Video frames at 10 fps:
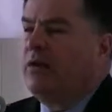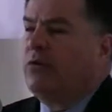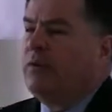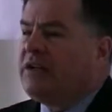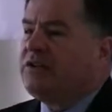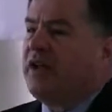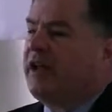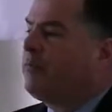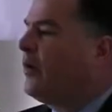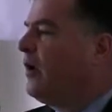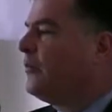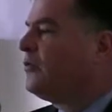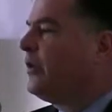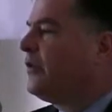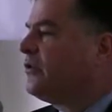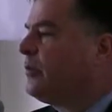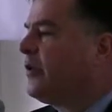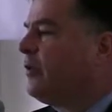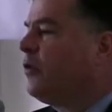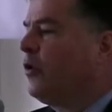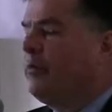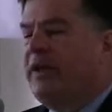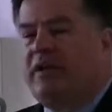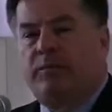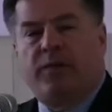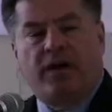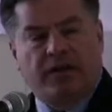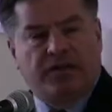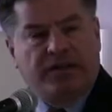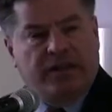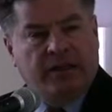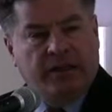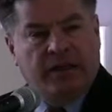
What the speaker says: The reason I have problems with the Supreme Court making policy